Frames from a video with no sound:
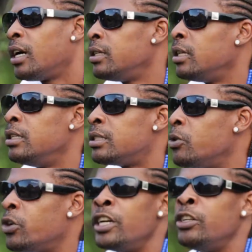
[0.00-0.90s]
And then this
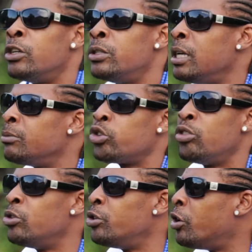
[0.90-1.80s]
boy now named
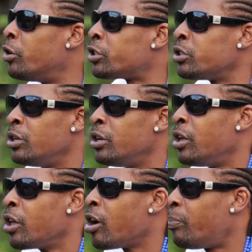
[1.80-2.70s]
True Blue now just
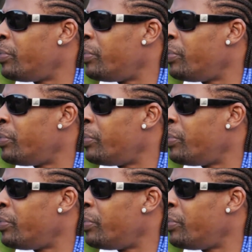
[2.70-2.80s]
go